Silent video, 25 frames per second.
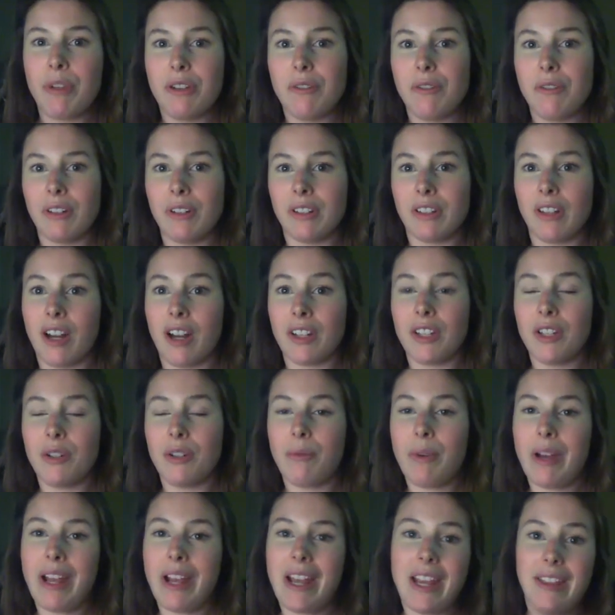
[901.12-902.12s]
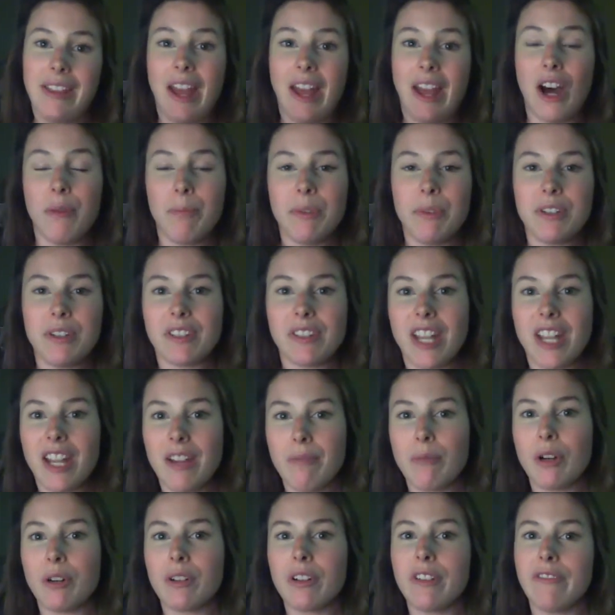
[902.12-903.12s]
you along the way, help you stay
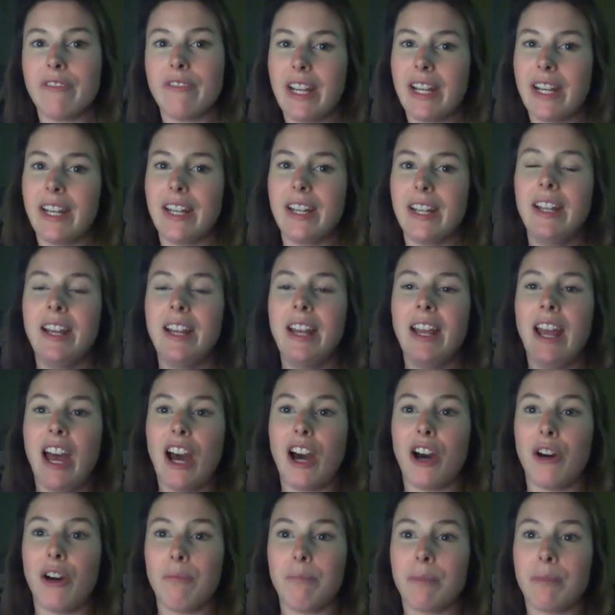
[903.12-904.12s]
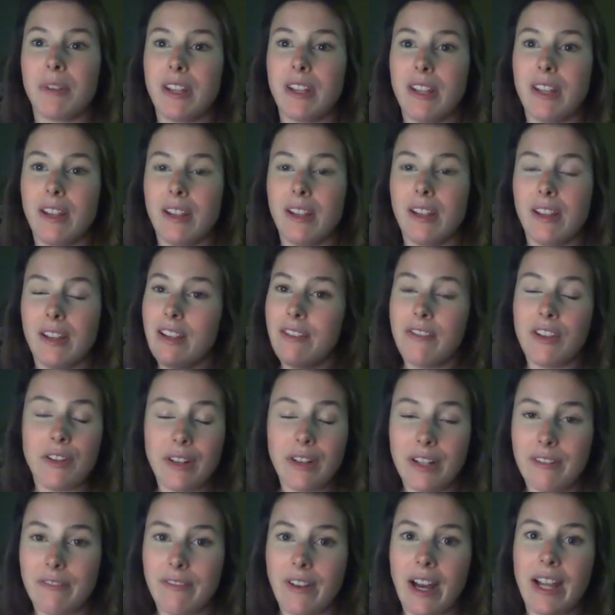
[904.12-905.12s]
motivated, help give you
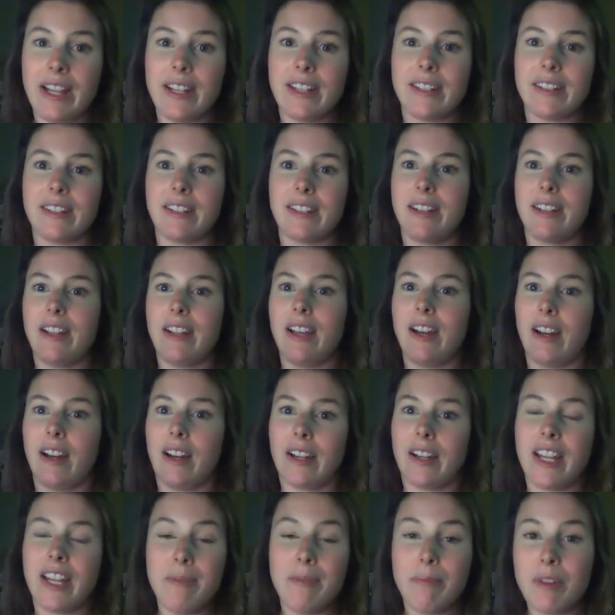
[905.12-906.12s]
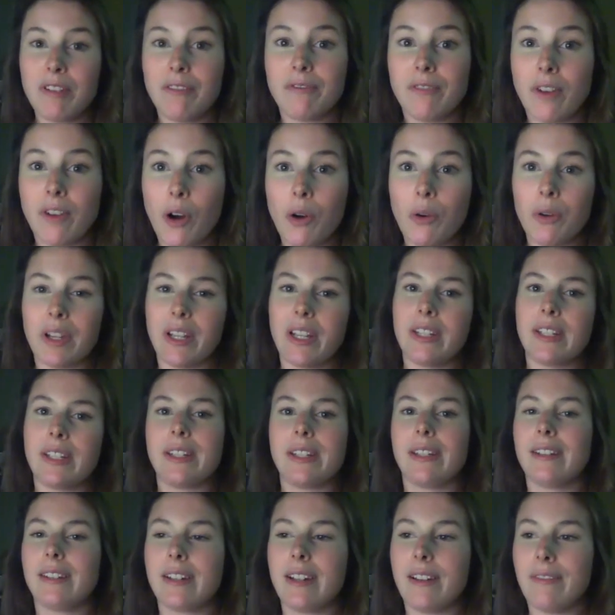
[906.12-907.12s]
advice, keep you
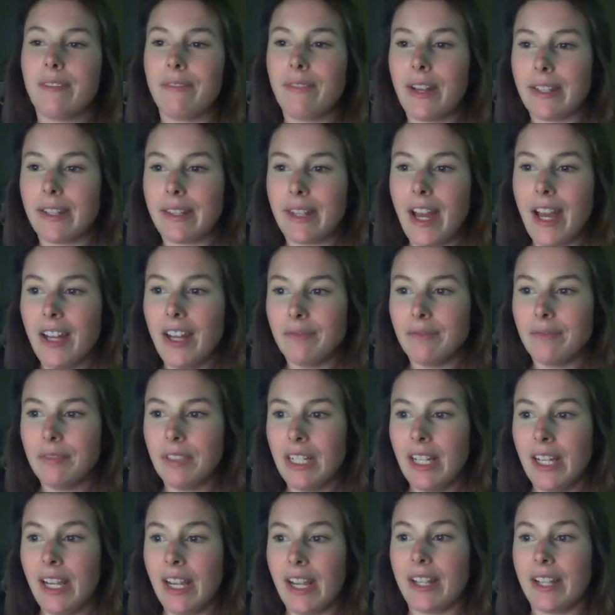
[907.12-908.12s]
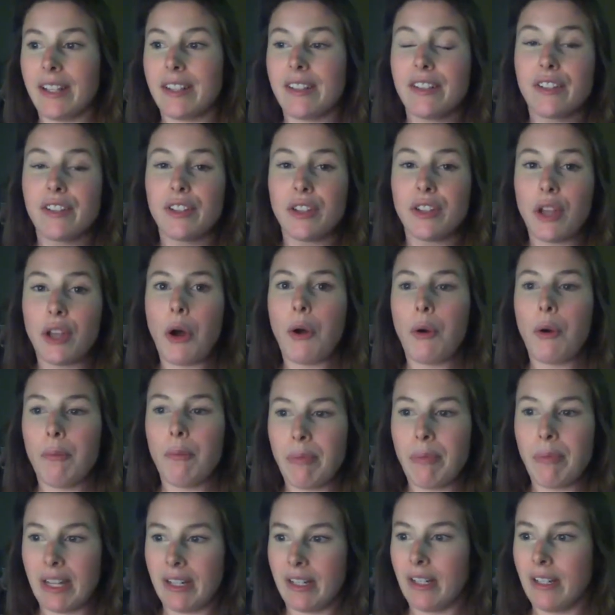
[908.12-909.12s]
focused and stuff like that. It's so
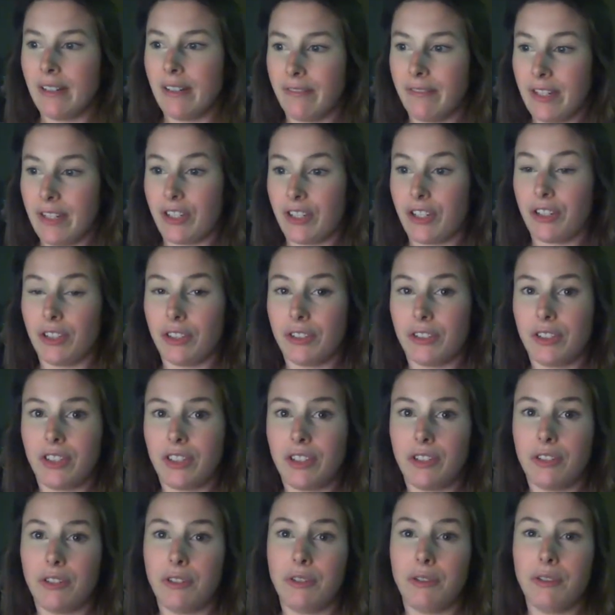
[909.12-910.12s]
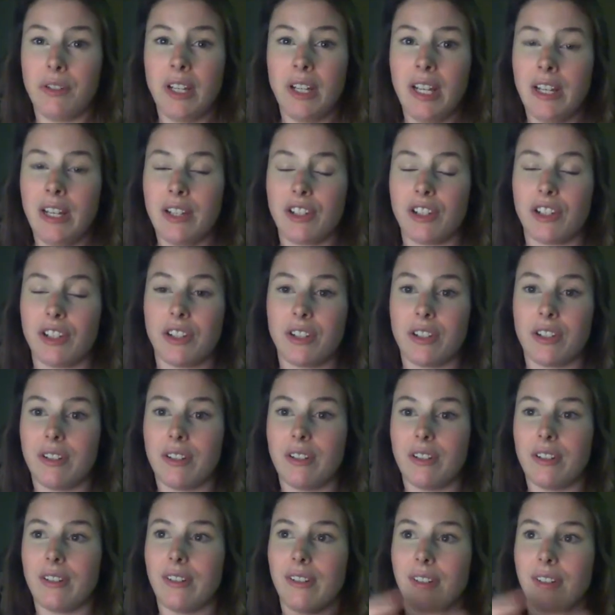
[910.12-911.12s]
beneficial to just
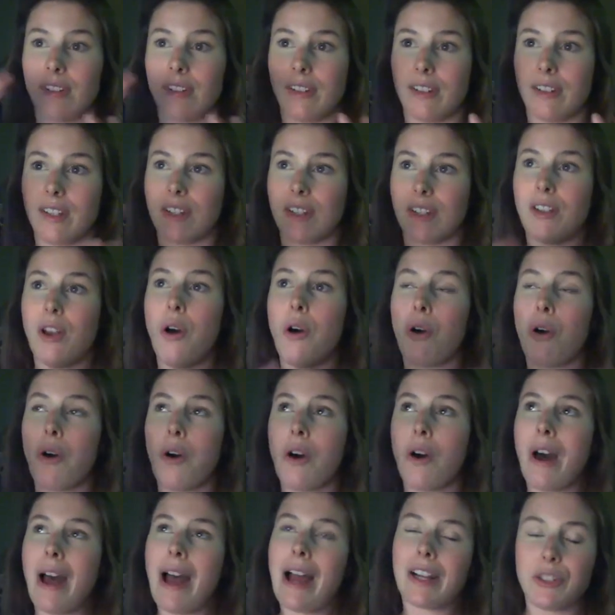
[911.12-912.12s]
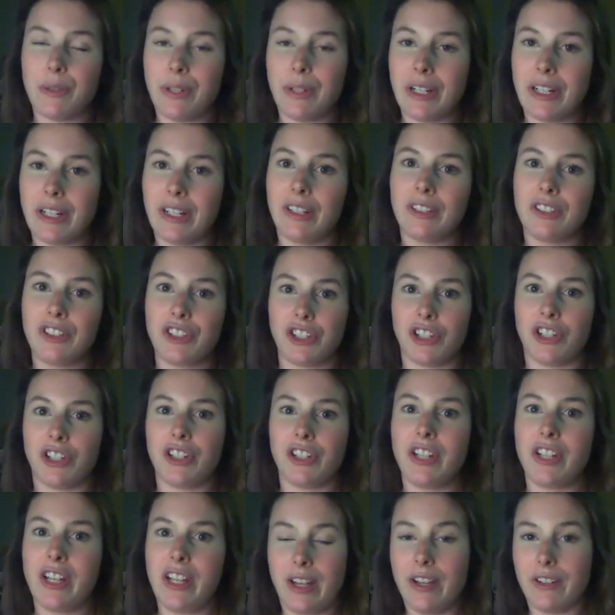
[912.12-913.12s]
this whole actuarial
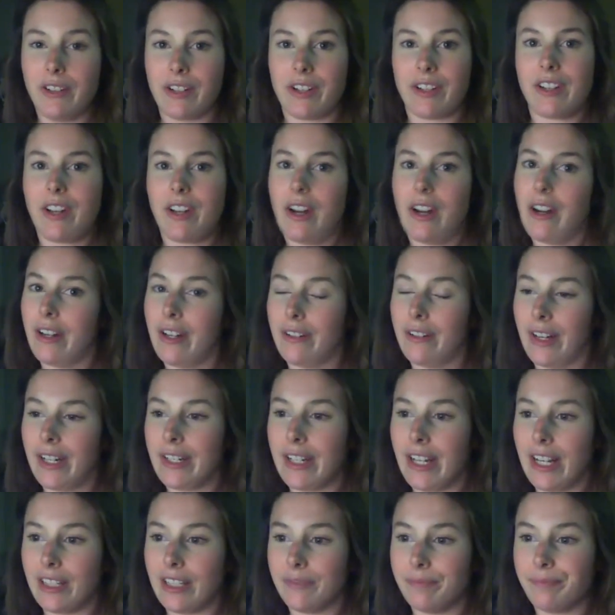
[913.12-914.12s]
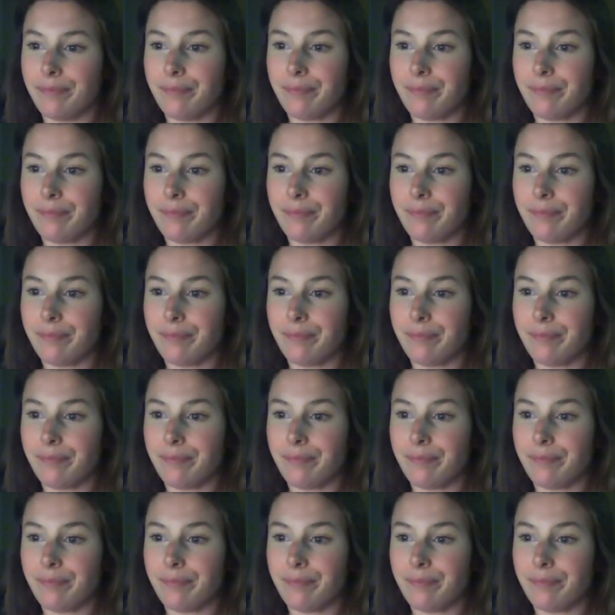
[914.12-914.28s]
journey that you are starting right now.